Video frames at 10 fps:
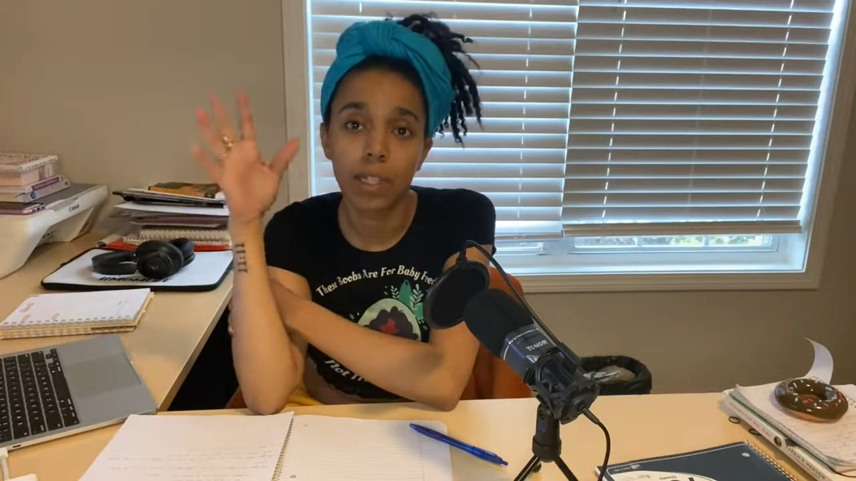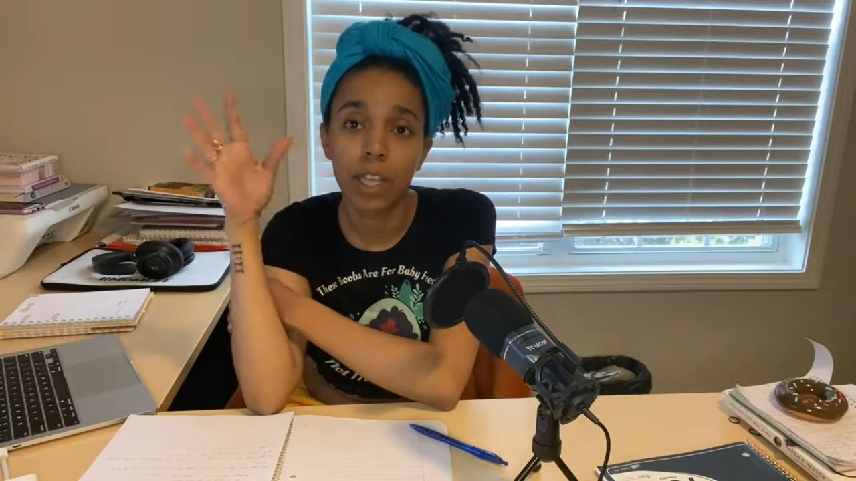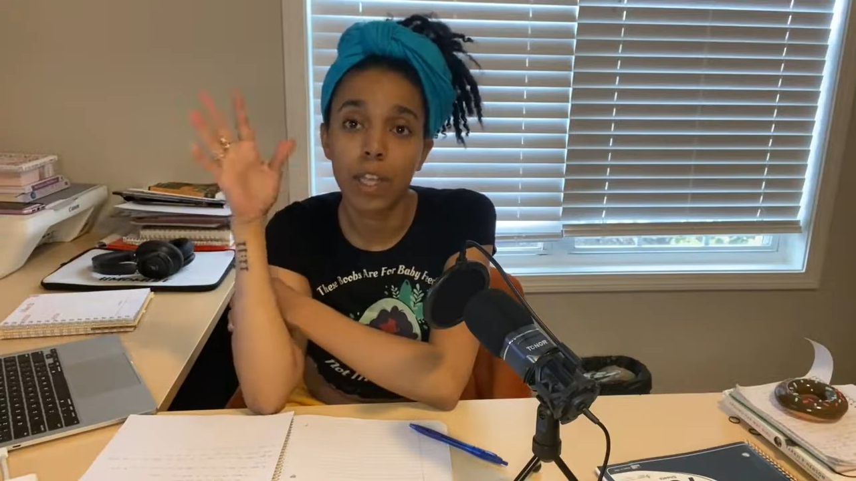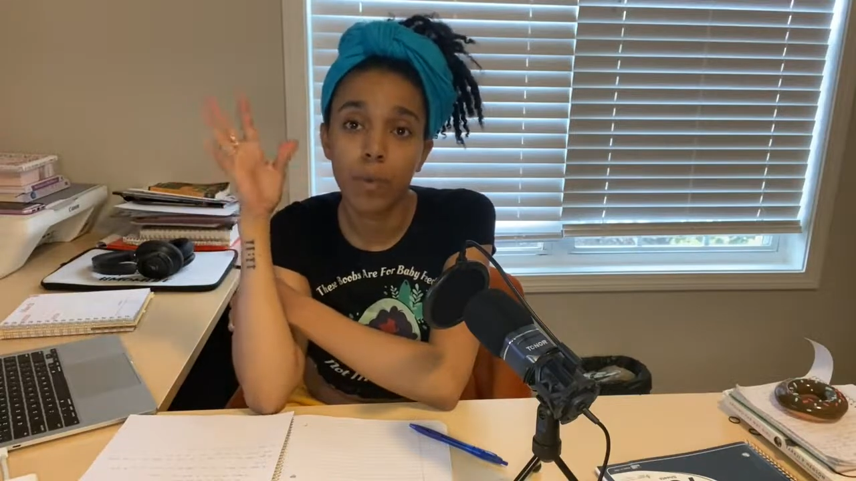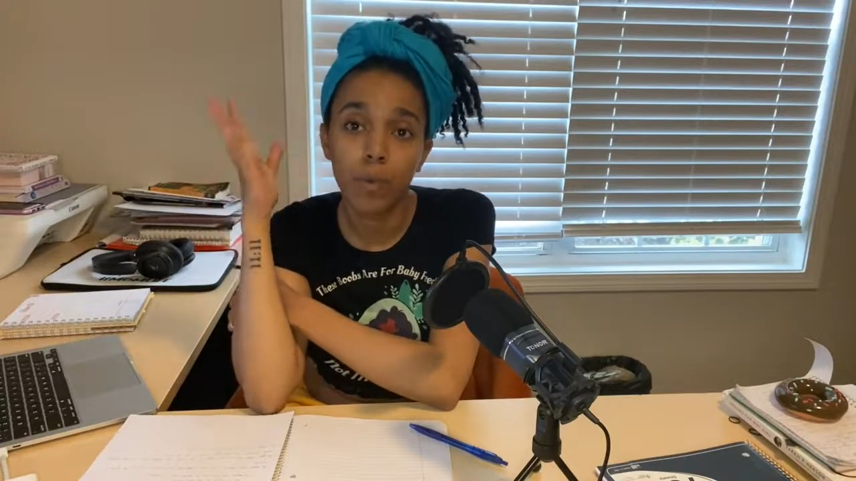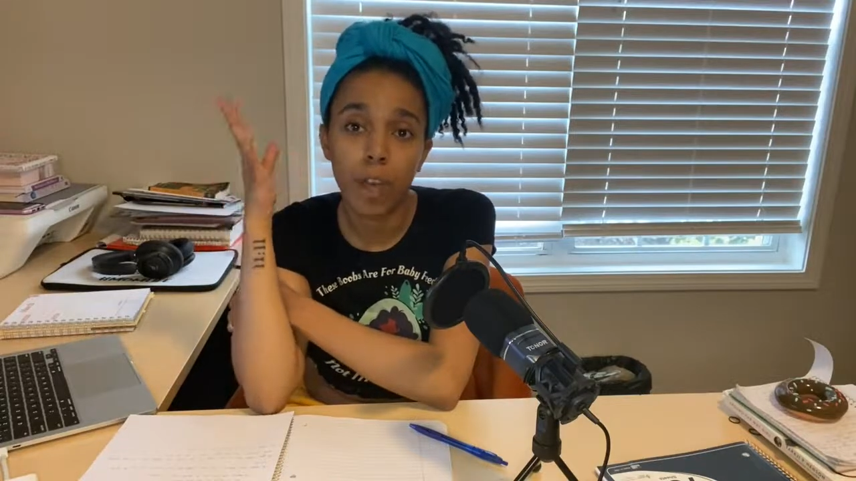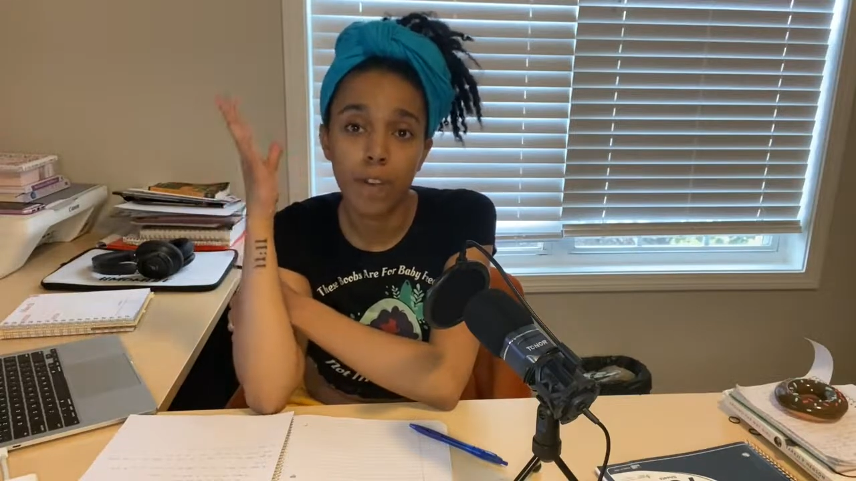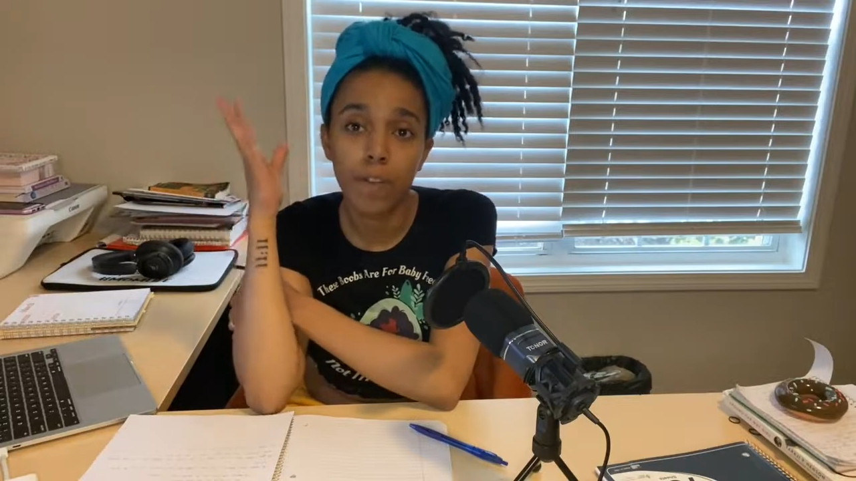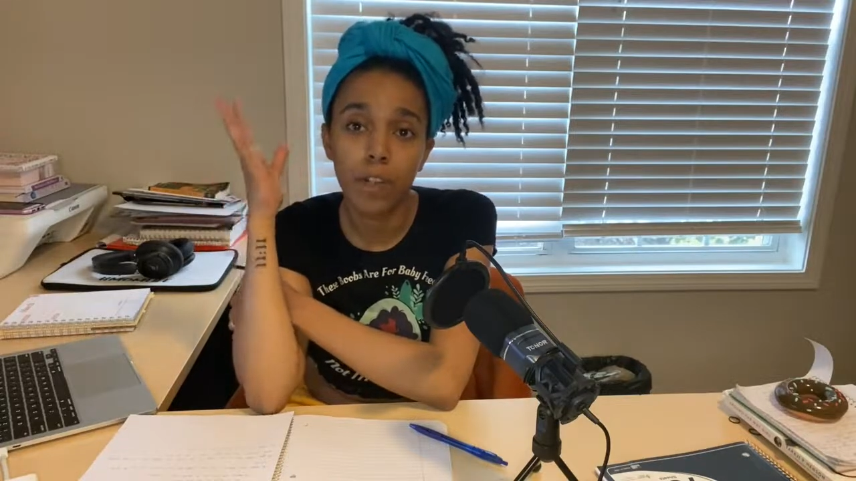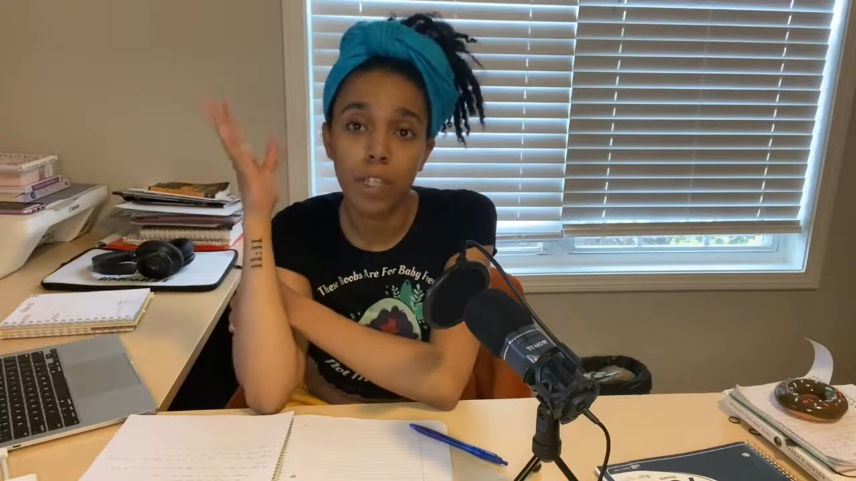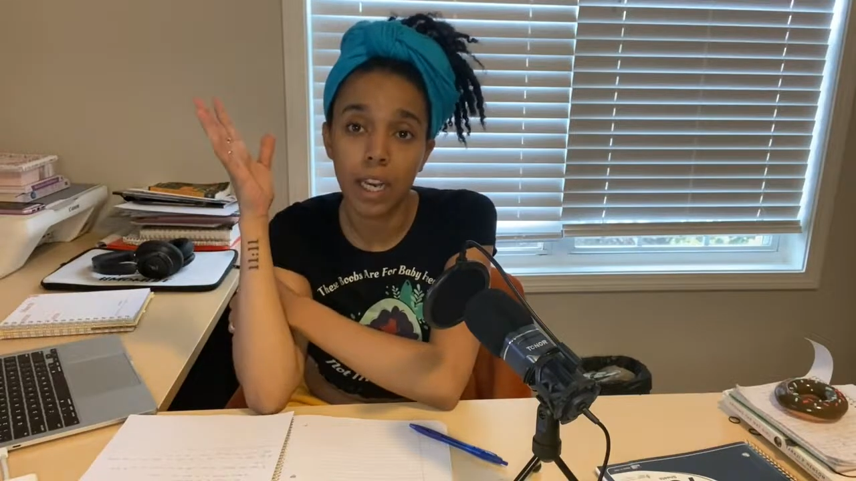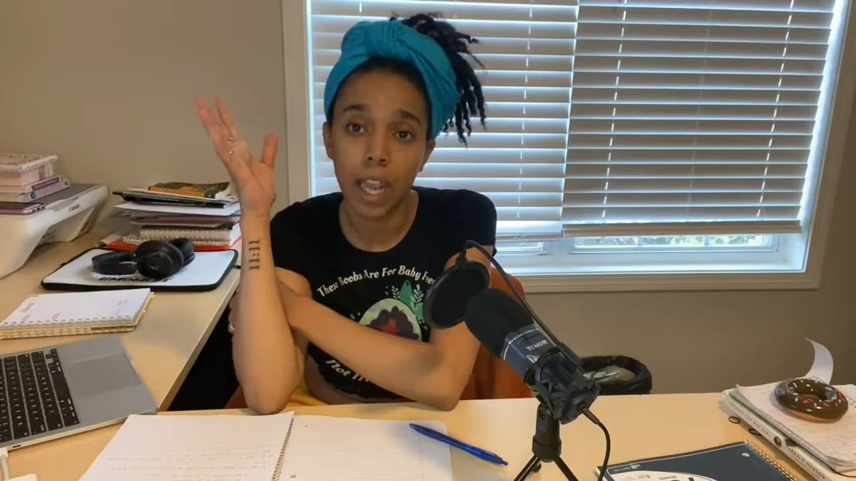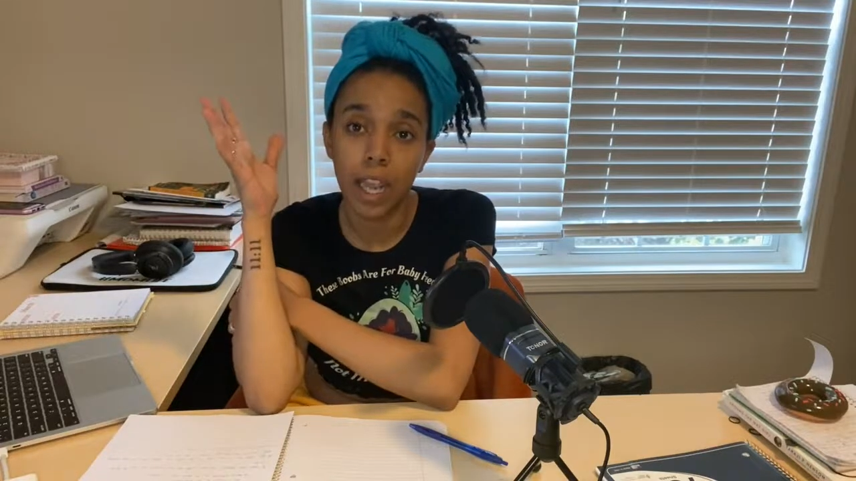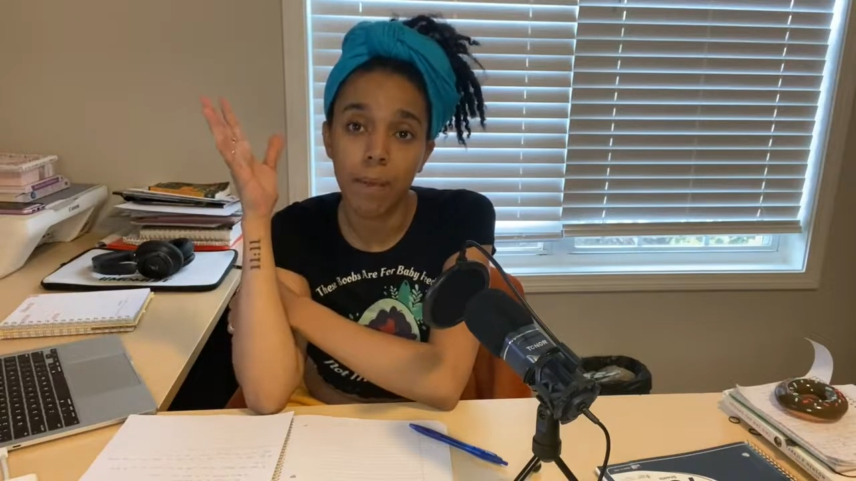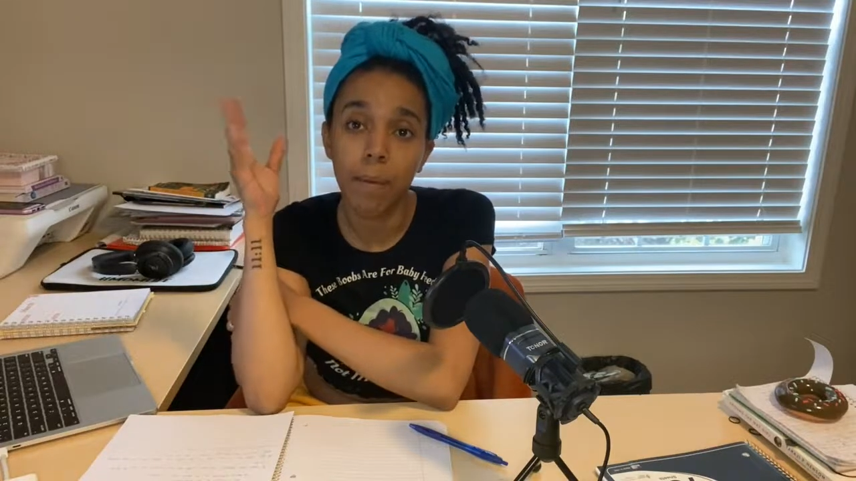in whoever's
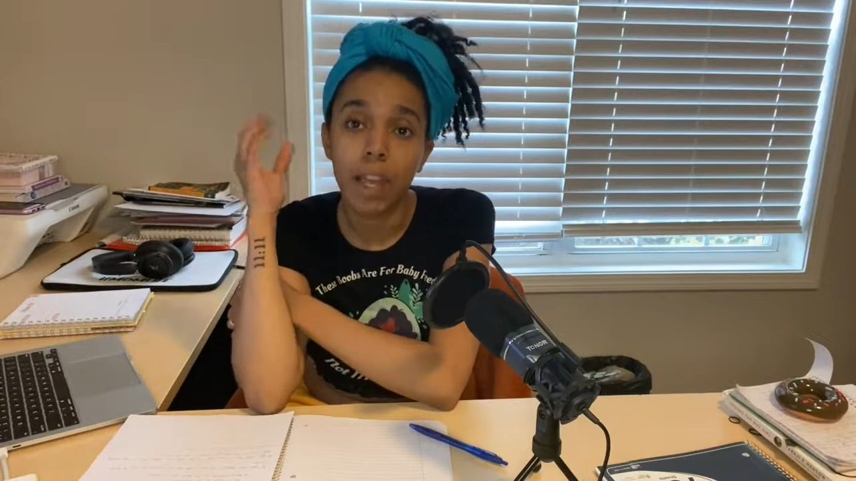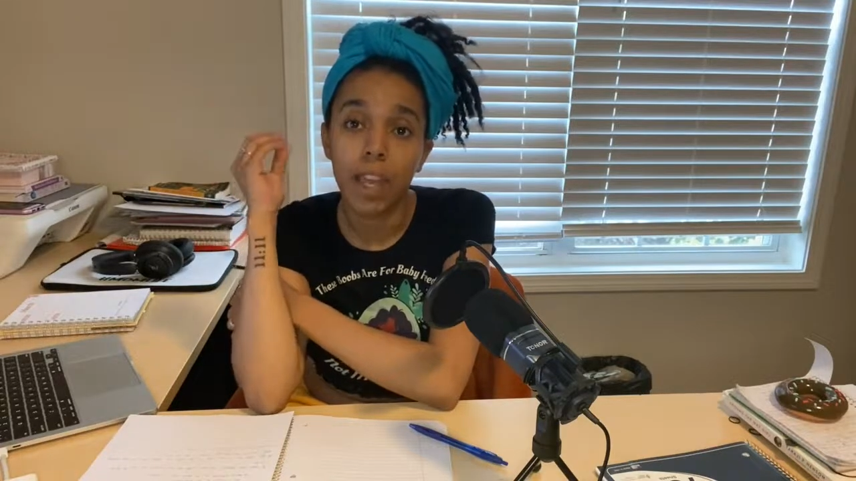name.